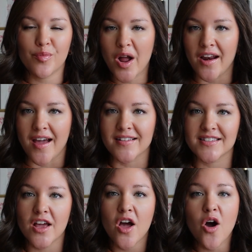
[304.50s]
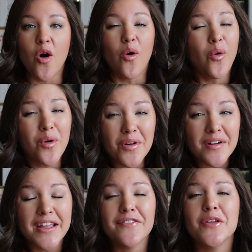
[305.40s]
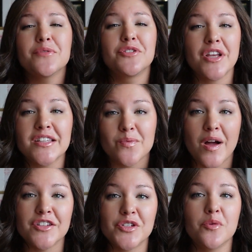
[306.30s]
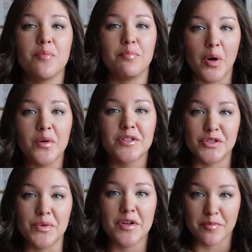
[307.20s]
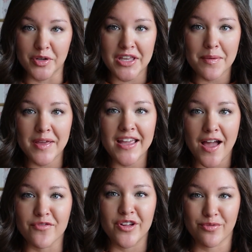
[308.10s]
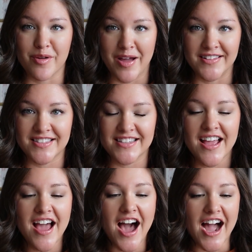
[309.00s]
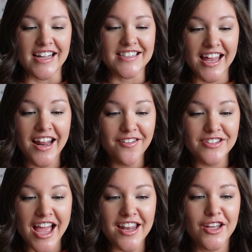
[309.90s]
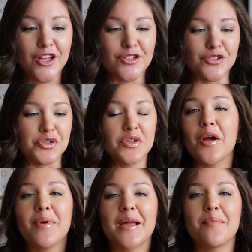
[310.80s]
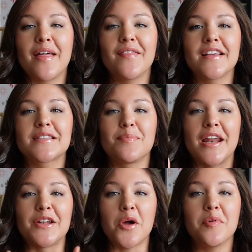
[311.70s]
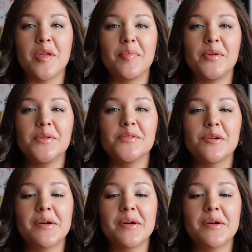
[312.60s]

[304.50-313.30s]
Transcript: products. Or if you just want to bulk do your bookkeeping every 3 months. 10 out of 10, do not recommend this, but I know people who do